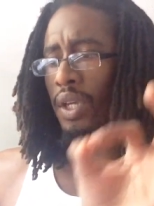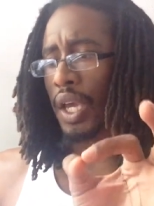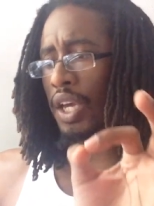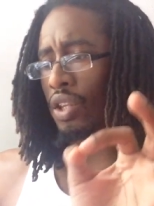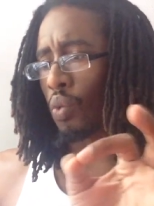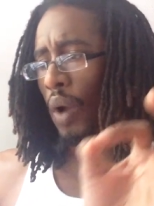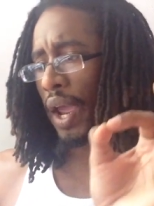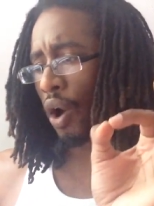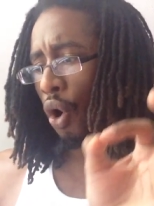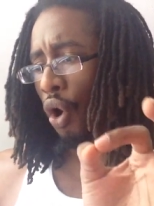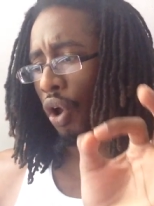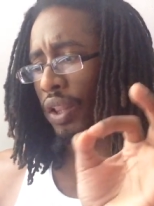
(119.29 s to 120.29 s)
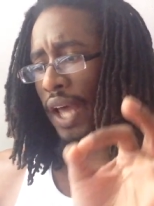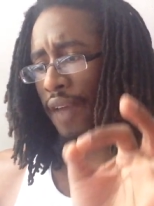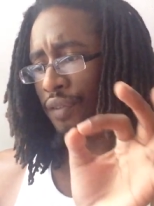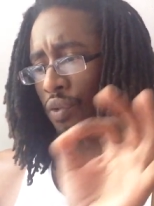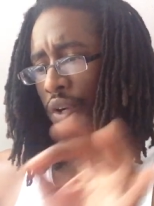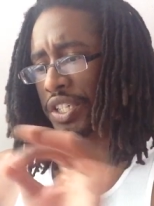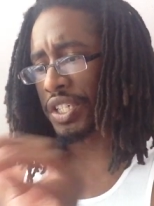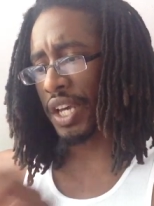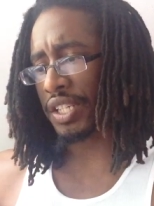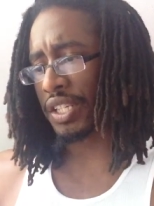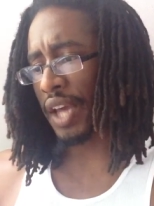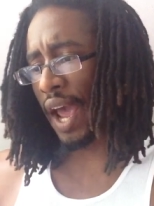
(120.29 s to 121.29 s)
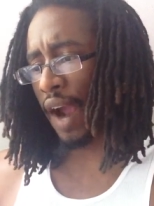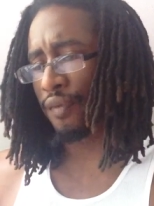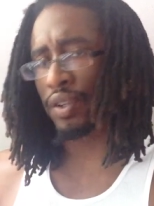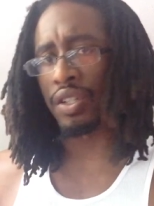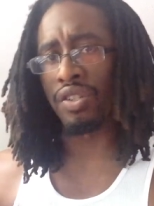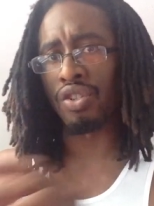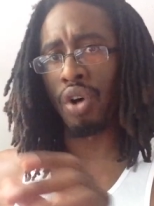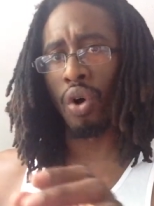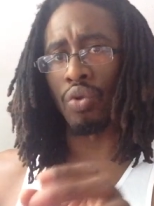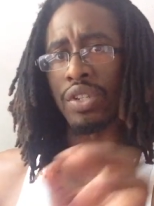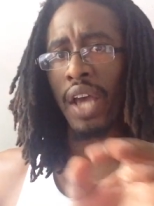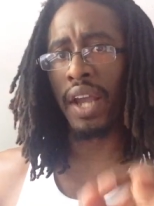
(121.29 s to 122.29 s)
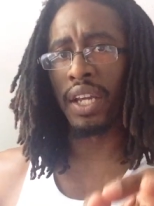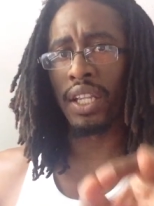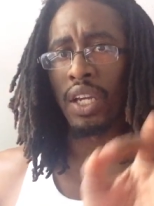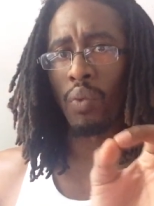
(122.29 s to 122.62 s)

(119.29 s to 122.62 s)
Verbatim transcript: either way, all life originates in Africa. So technically,